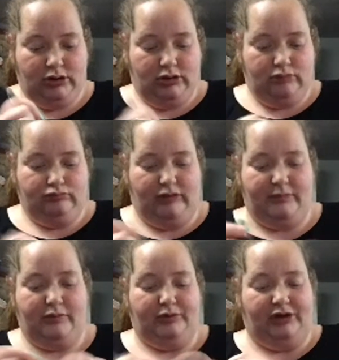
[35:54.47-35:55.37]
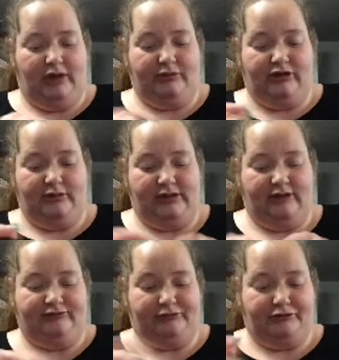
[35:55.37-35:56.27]
Maybe when Hobby Lobby has
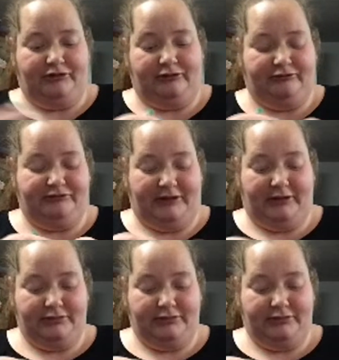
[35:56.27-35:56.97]
their clearance sale,